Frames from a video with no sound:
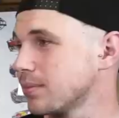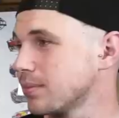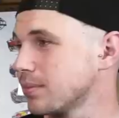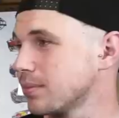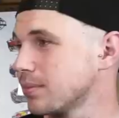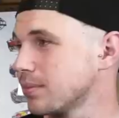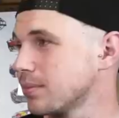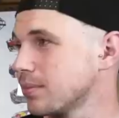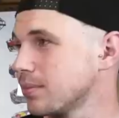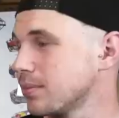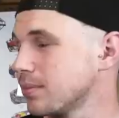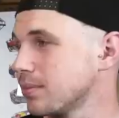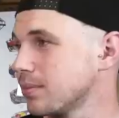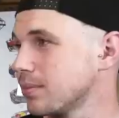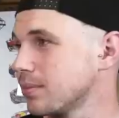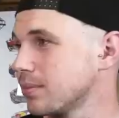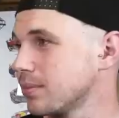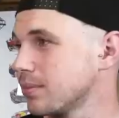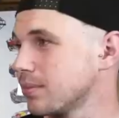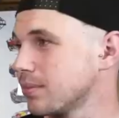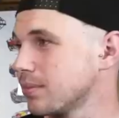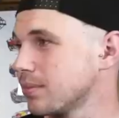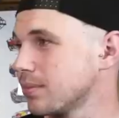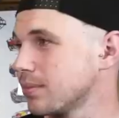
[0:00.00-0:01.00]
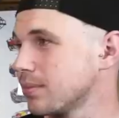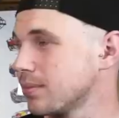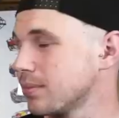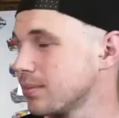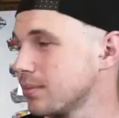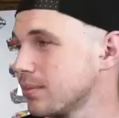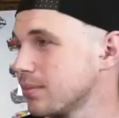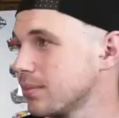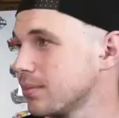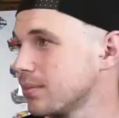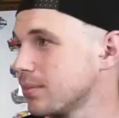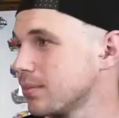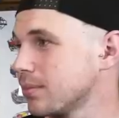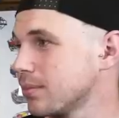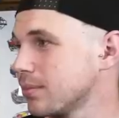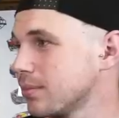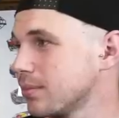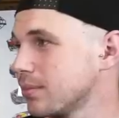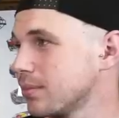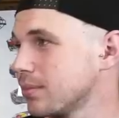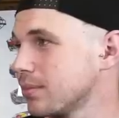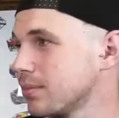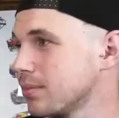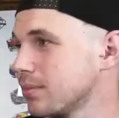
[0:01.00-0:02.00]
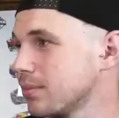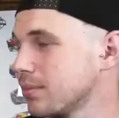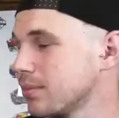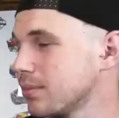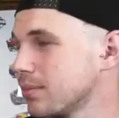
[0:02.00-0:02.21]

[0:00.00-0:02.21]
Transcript: The person shown says nothing.